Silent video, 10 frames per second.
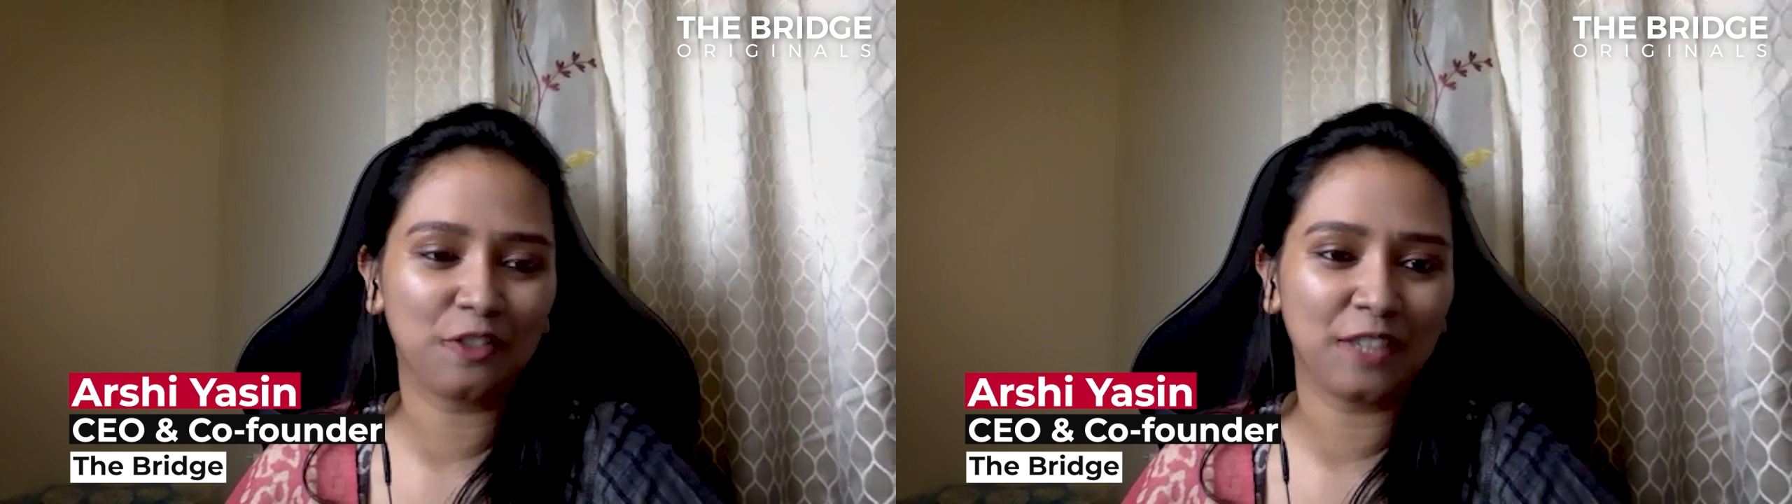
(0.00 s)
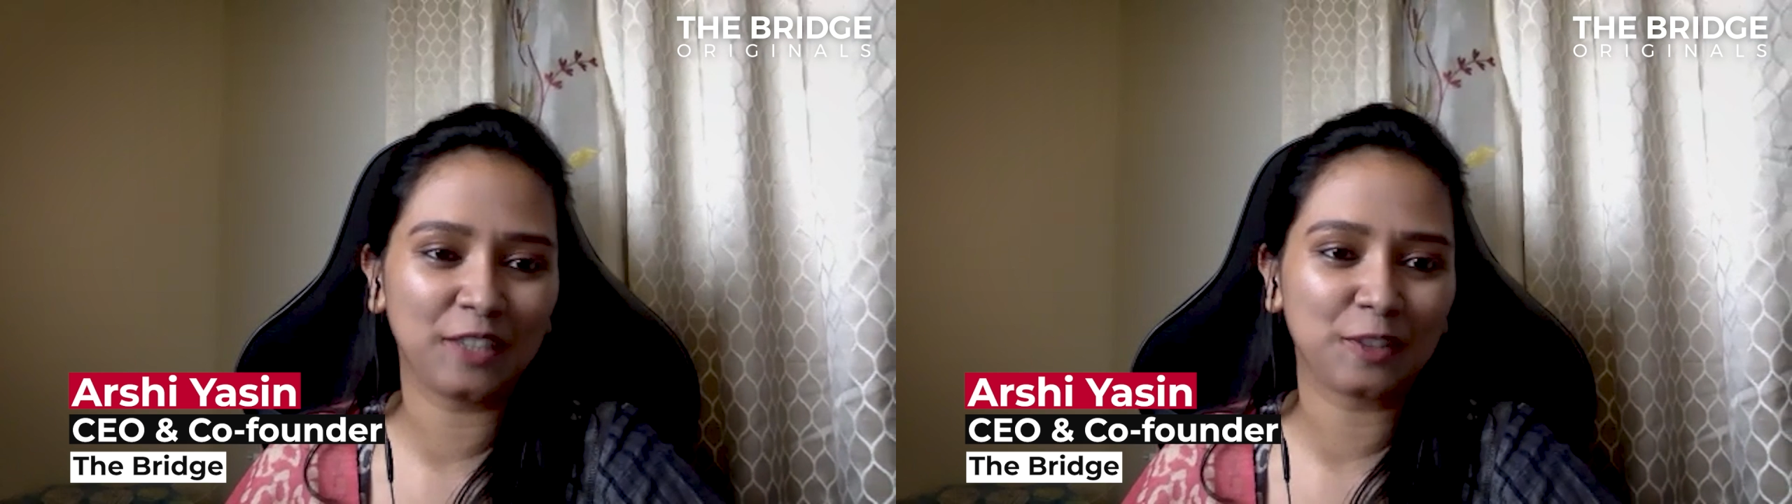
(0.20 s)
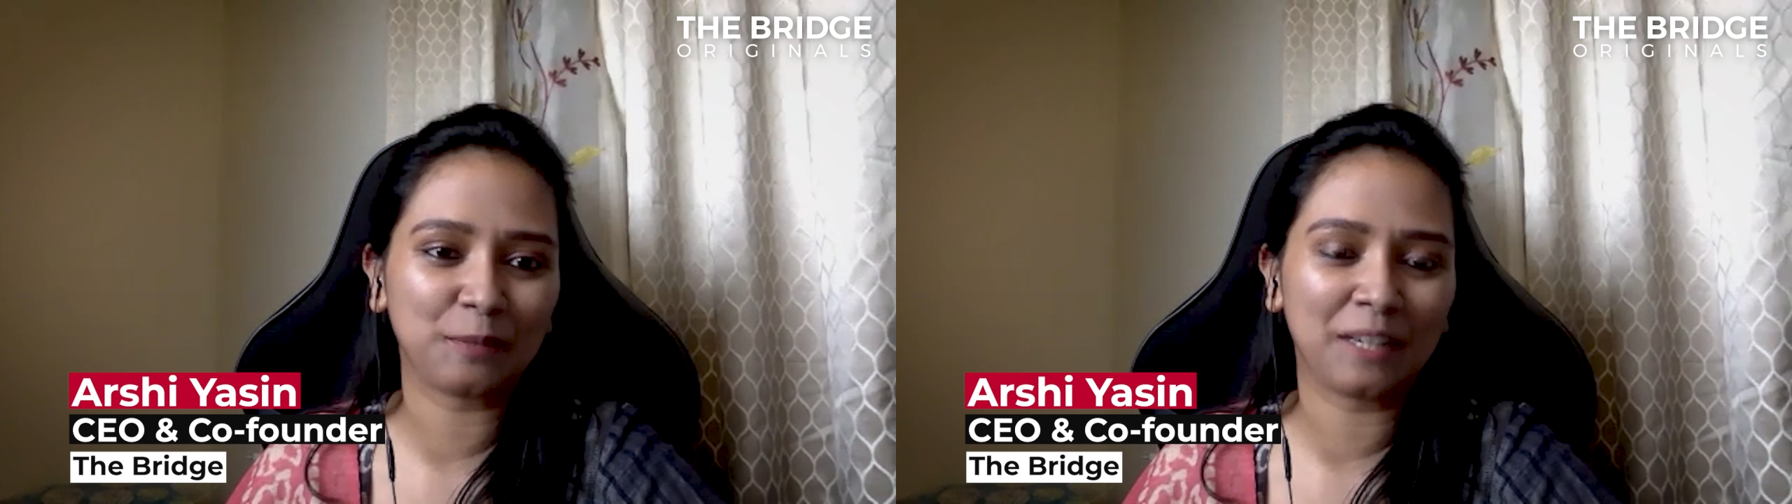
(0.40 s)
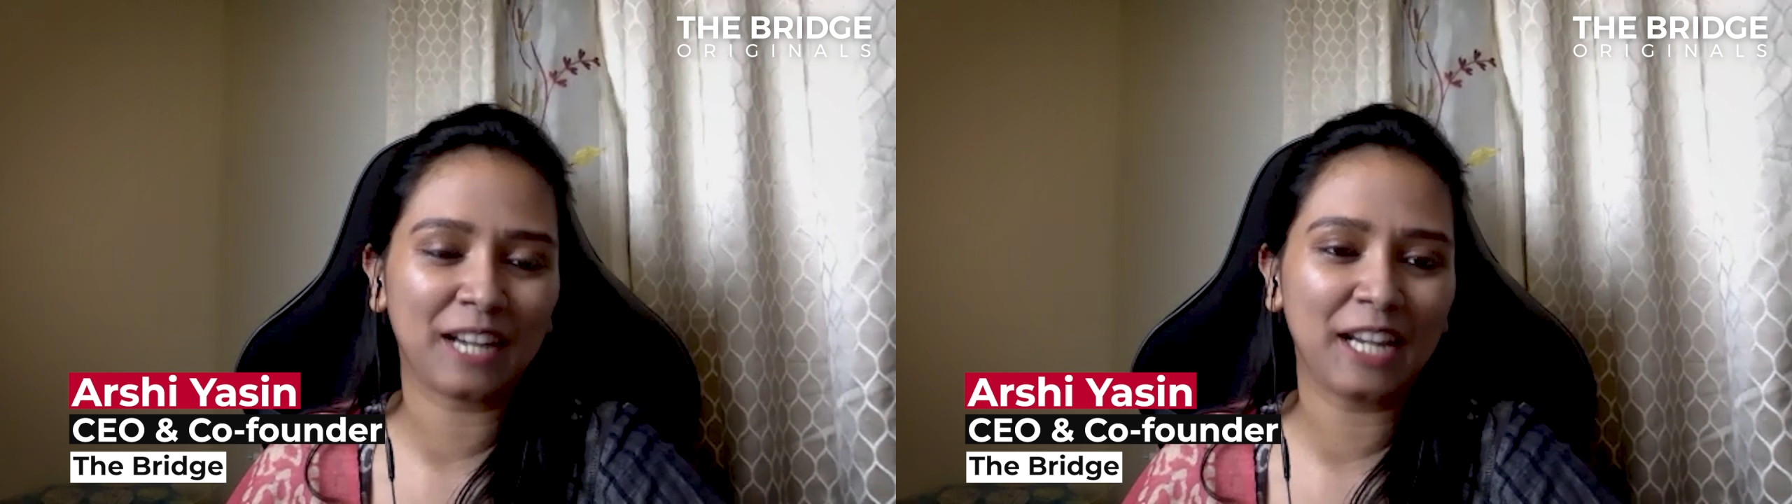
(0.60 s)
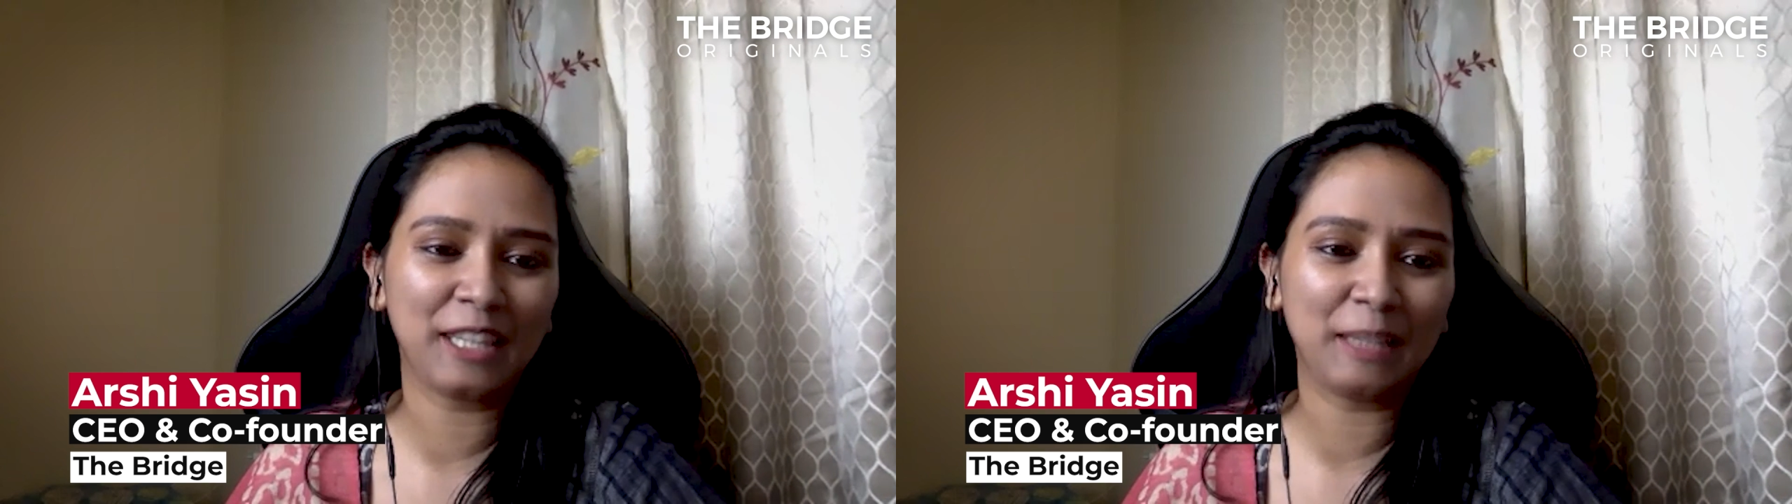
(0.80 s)
face, Uma,
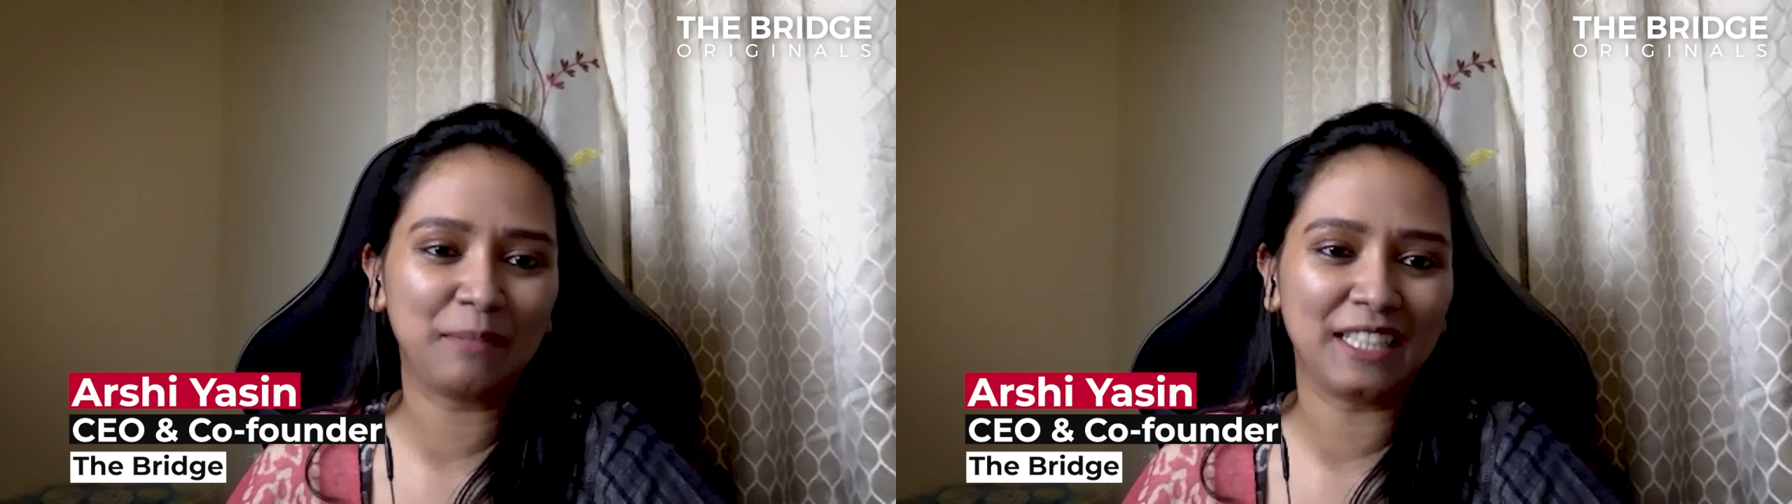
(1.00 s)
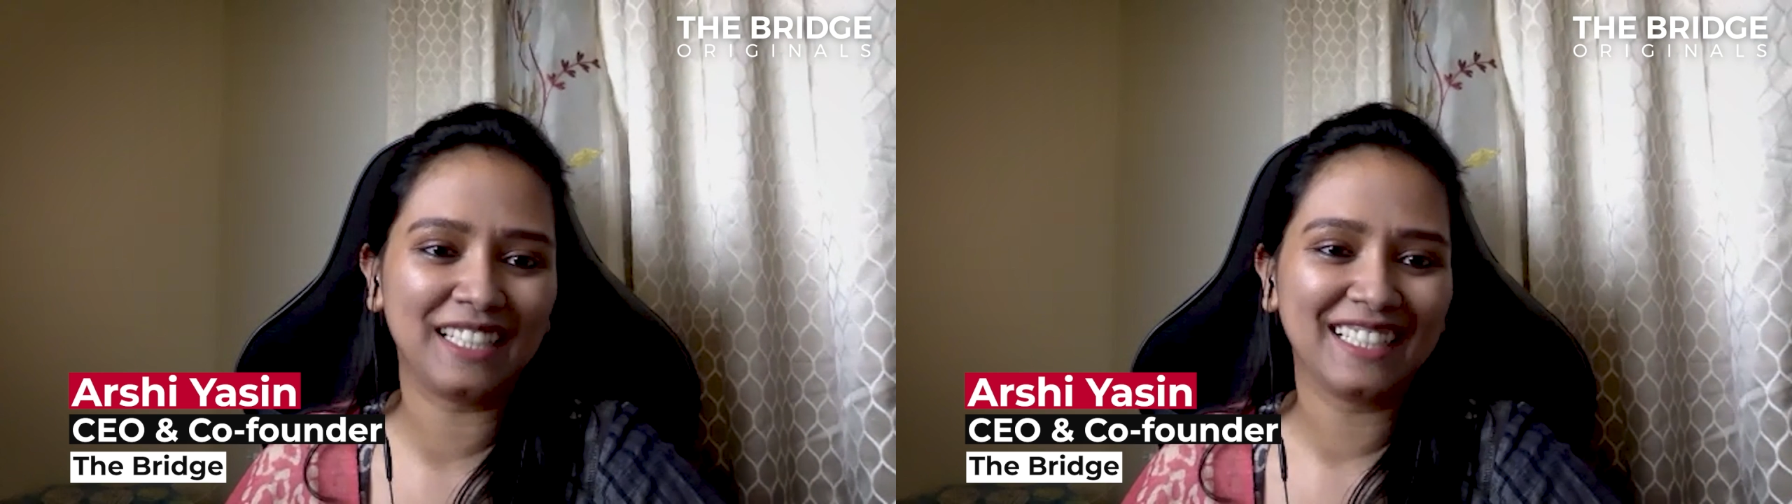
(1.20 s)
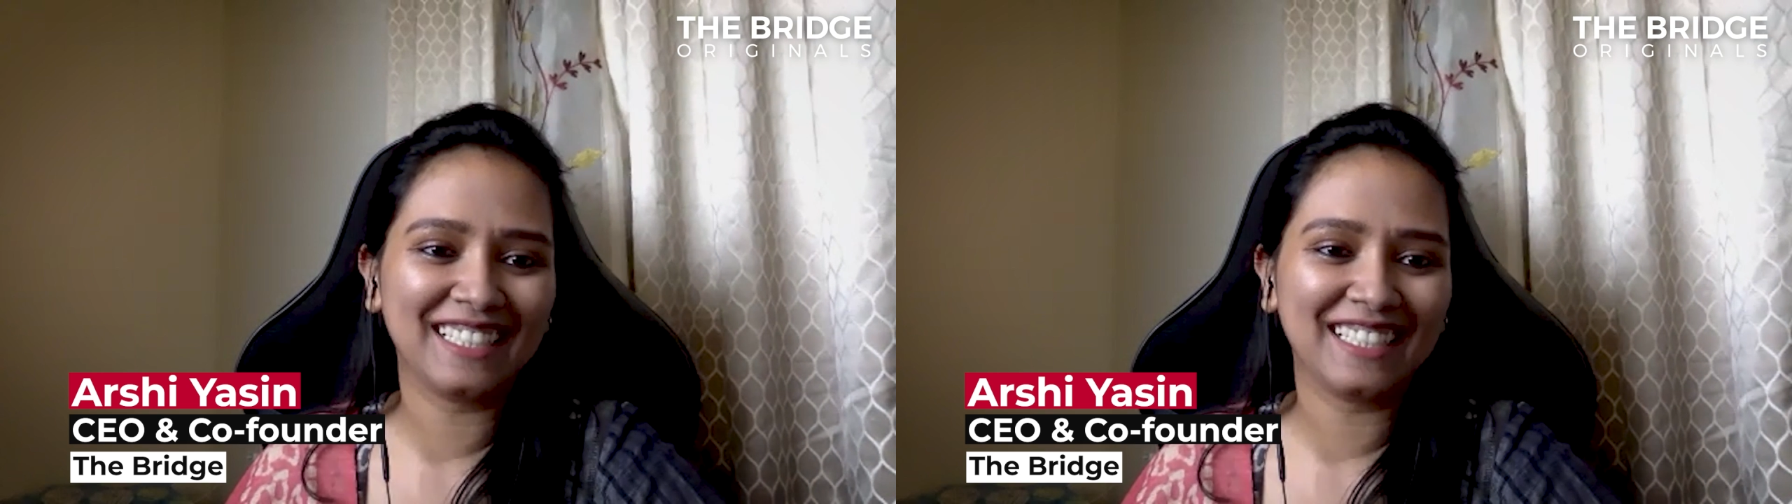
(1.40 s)
right, Deepti?